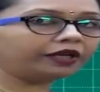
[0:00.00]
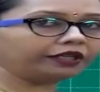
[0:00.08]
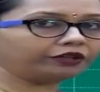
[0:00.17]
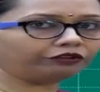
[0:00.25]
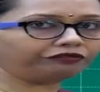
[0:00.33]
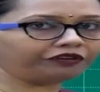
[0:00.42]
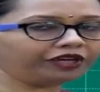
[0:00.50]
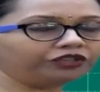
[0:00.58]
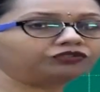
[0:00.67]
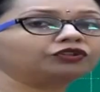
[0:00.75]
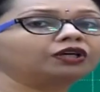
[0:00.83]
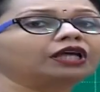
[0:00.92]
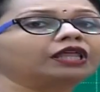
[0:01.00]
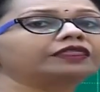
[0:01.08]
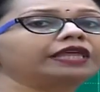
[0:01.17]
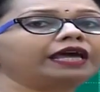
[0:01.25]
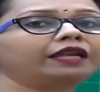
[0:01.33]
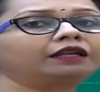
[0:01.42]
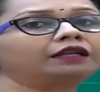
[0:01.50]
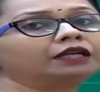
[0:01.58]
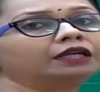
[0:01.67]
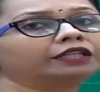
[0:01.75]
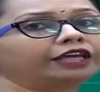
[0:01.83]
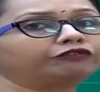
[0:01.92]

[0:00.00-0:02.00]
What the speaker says: 1 year of age, then